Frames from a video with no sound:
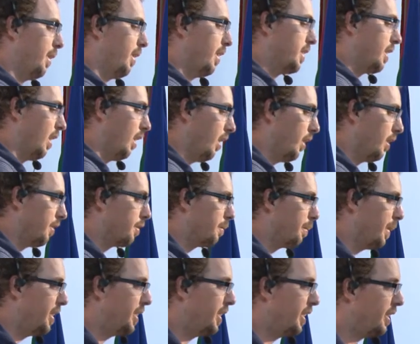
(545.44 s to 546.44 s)
but there's a lot of
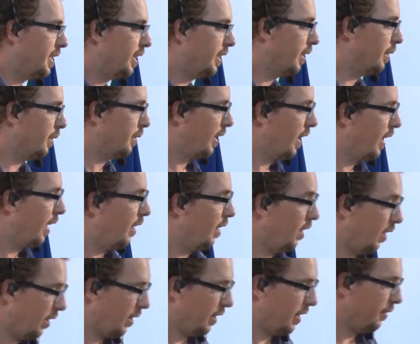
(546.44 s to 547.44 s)
species out there,
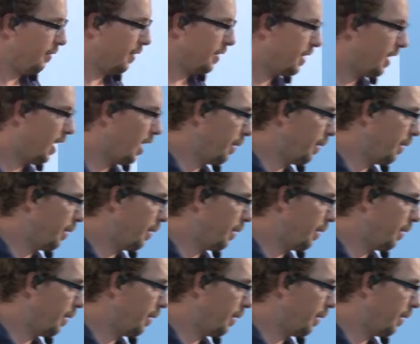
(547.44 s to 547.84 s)
a lot of different